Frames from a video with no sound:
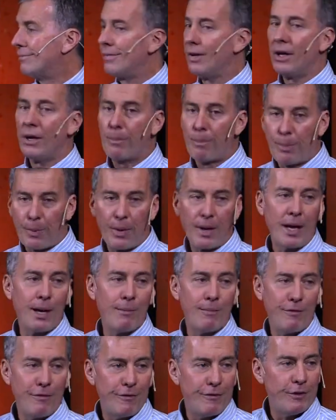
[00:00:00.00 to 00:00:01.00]
You bring
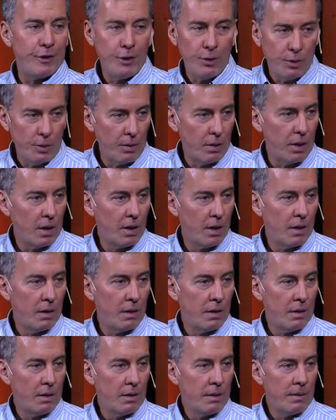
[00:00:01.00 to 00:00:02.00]
them food.
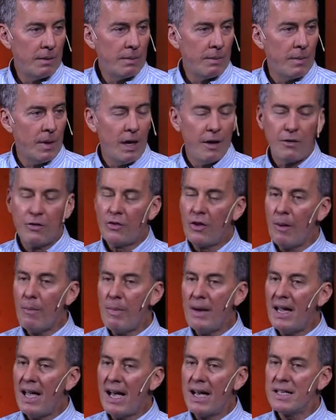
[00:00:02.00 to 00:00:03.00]
If
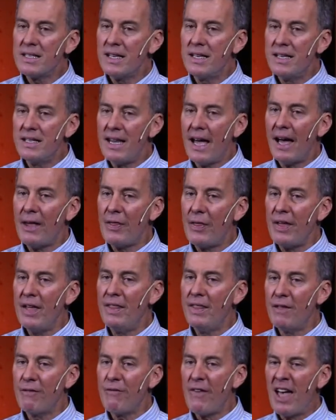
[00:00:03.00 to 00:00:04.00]
somebody has a death
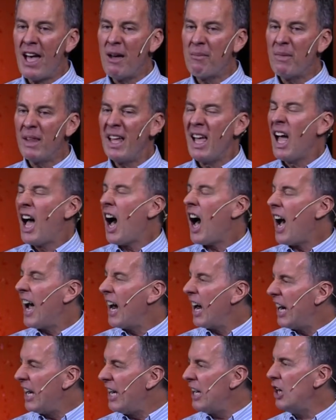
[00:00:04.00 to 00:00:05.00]
in the family, I
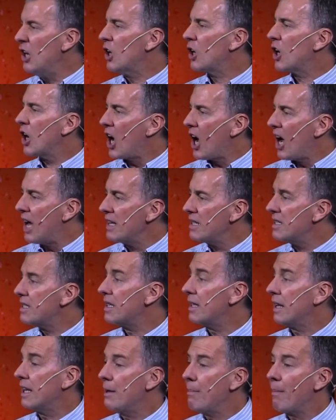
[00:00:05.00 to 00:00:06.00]
hear
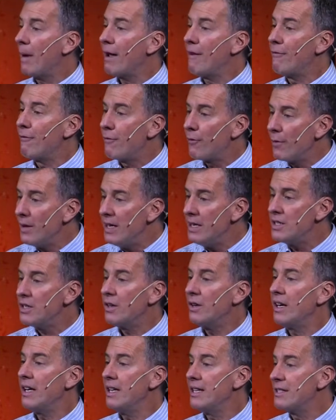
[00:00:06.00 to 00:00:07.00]
constantly my
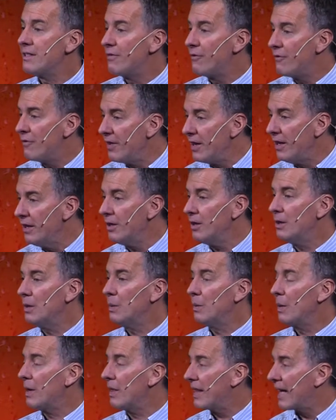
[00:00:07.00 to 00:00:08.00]
freezer is
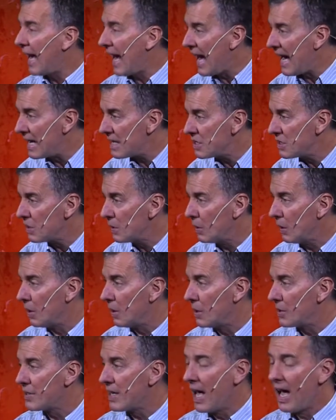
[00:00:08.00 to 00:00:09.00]
filled with
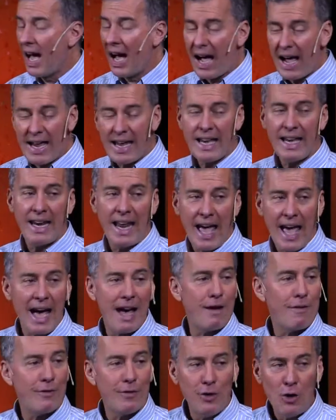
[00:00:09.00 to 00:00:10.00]
casseroles. I can
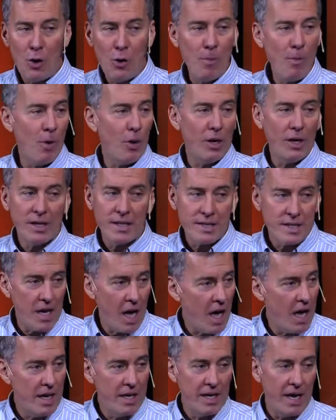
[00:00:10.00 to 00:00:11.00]
have no more
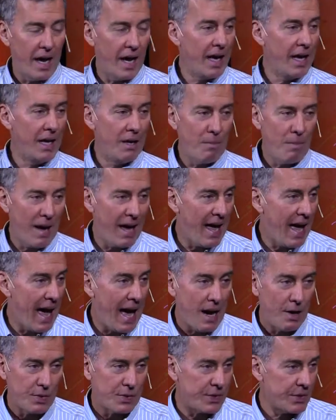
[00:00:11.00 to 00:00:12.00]
lasagna in my
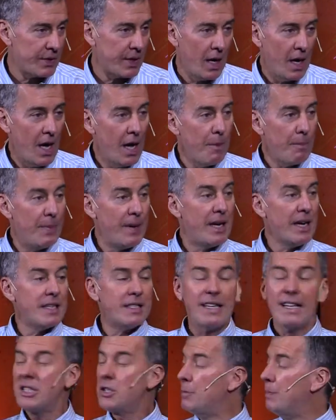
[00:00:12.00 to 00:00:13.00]
house. Because
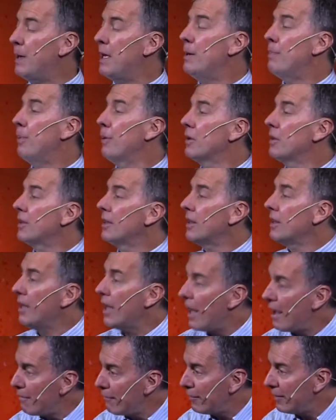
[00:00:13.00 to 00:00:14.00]
that's people's
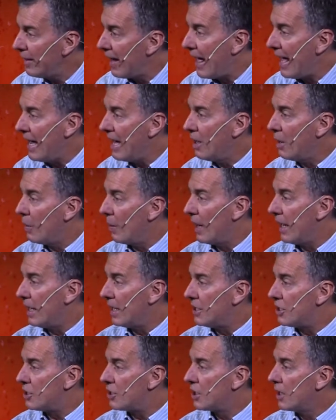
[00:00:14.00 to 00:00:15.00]
love
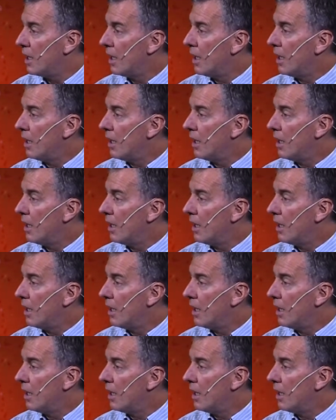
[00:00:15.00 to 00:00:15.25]
language.